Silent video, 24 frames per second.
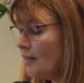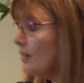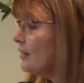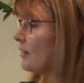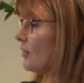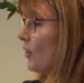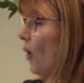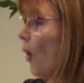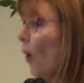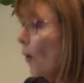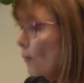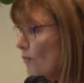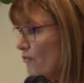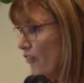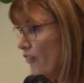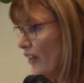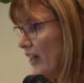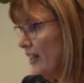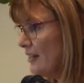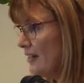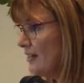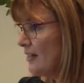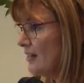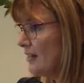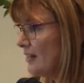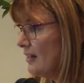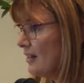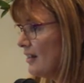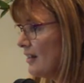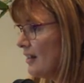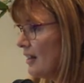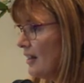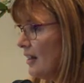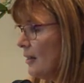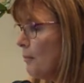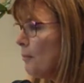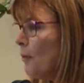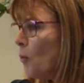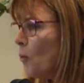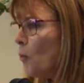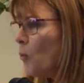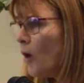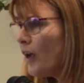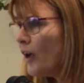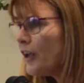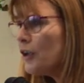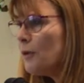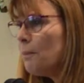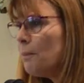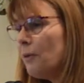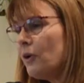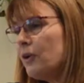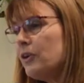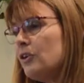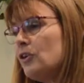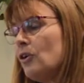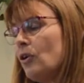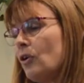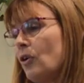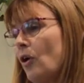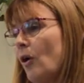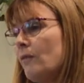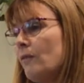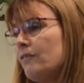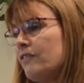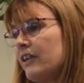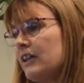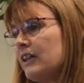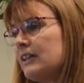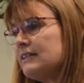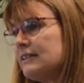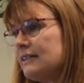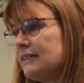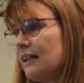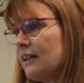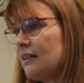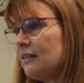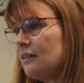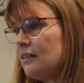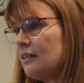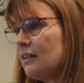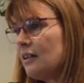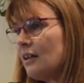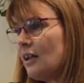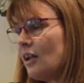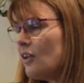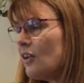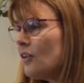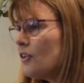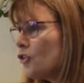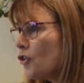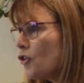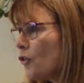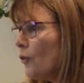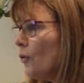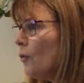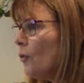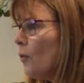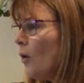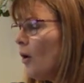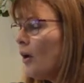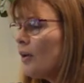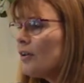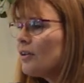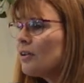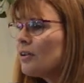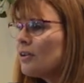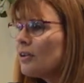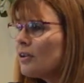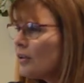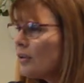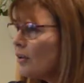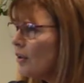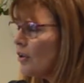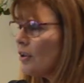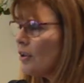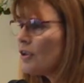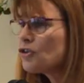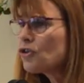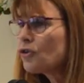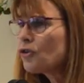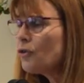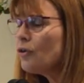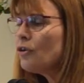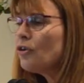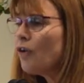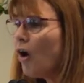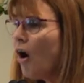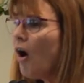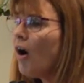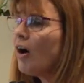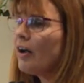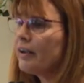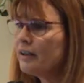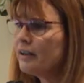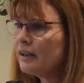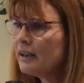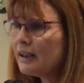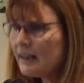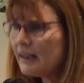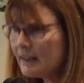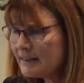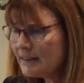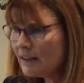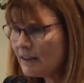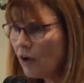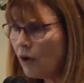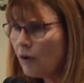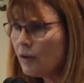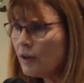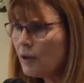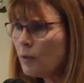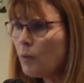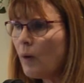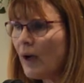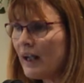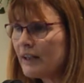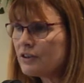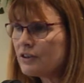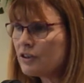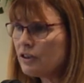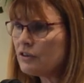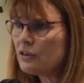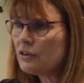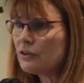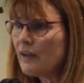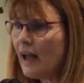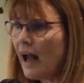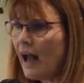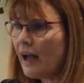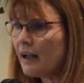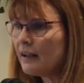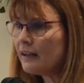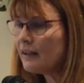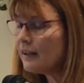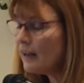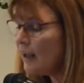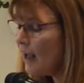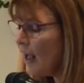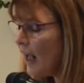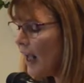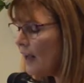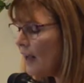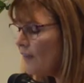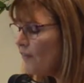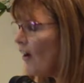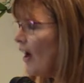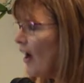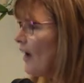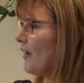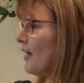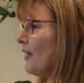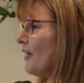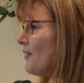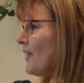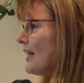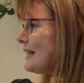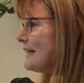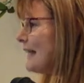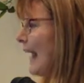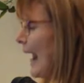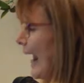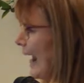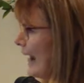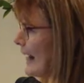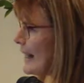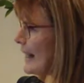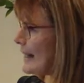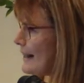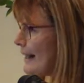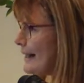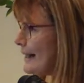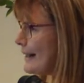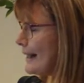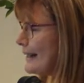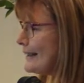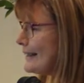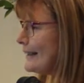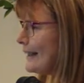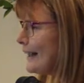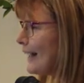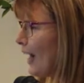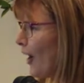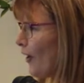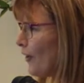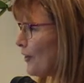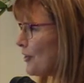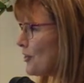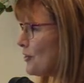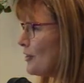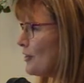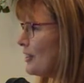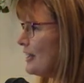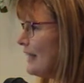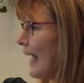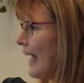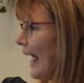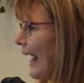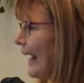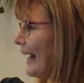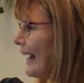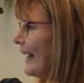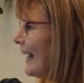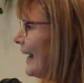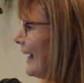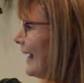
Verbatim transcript: confident. But what do you put your confidence in? It's true the true God is the only way to do that. And if, I, if there's anything that has encouraged you today,